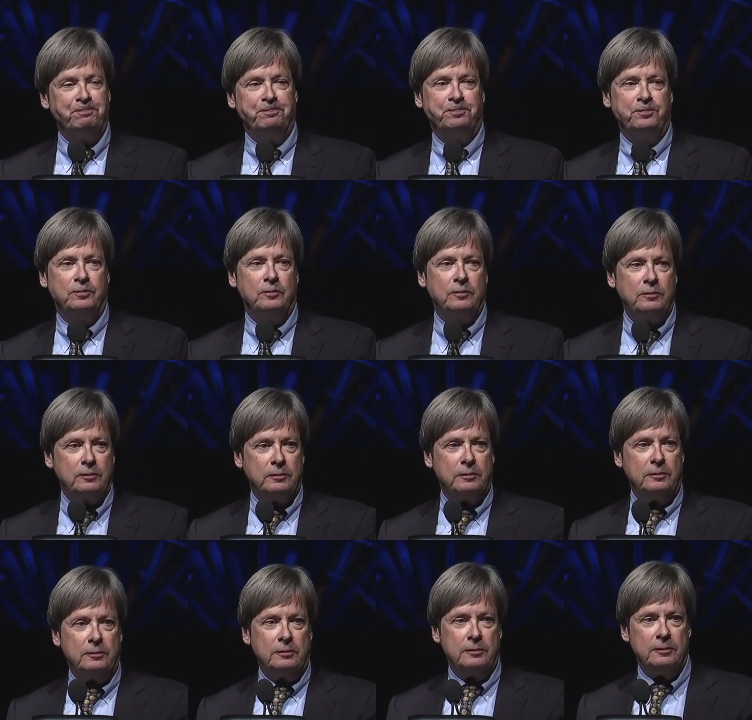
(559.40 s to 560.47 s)

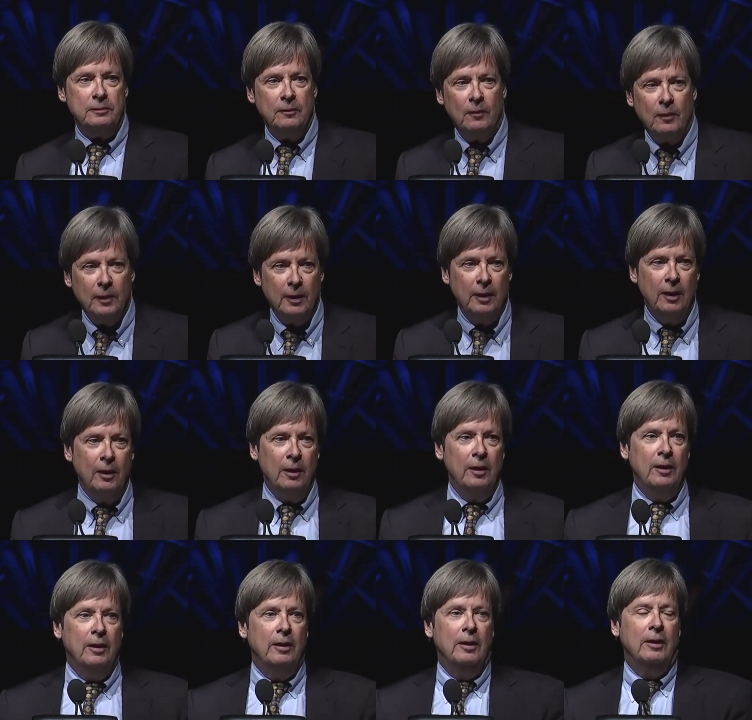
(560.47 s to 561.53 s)

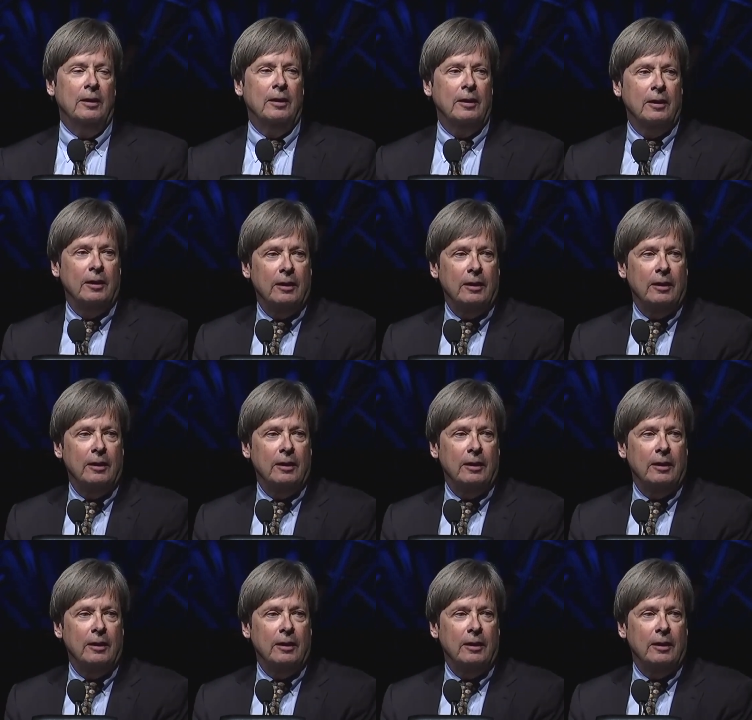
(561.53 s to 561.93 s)
(no one is talking)